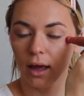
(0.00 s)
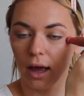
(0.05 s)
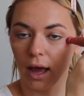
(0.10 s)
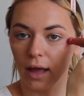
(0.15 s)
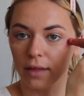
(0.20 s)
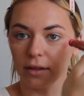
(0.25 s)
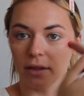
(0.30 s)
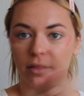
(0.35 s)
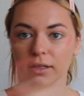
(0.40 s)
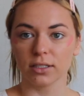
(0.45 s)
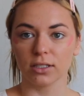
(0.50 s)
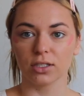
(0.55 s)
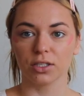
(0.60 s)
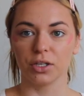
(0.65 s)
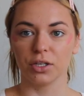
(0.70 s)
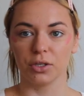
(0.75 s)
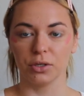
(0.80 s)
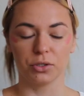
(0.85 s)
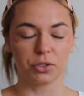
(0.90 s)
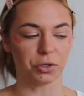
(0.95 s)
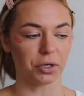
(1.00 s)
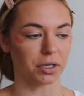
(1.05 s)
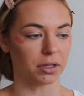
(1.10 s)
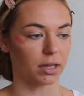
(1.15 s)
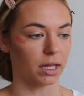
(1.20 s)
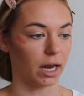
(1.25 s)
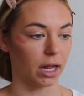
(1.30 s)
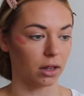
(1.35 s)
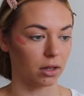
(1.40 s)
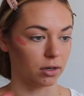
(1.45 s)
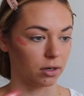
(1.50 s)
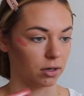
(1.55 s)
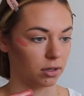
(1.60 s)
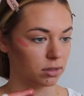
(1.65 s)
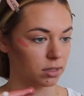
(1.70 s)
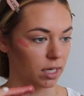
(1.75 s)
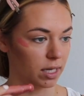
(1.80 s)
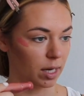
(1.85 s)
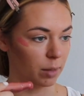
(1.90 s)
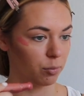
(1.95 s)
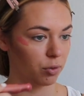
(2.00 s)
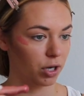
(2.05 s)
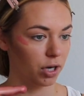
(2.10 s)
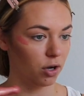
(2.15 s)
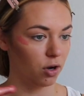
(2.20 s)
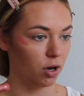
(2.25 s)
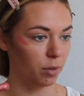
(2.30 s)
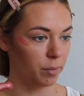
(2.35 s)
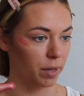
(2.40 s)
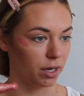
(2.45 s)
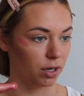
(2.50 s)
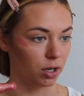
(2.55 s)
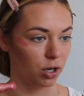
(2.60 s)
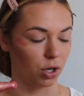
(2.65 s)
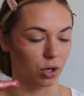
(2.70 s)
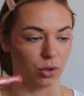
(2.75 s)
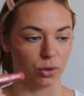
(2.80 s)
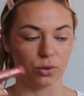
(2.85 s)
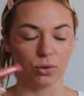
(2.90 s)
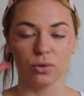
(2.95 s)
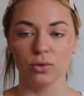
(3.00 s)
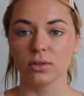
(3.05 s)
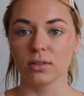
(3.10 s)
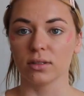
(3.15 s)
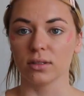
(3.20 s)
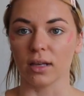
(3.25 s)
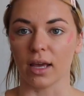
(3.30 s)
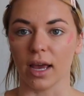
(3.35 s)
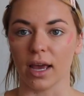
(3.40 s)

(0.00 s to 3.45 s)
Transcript: And then this is a new trick that I learned, and I put it on my nose,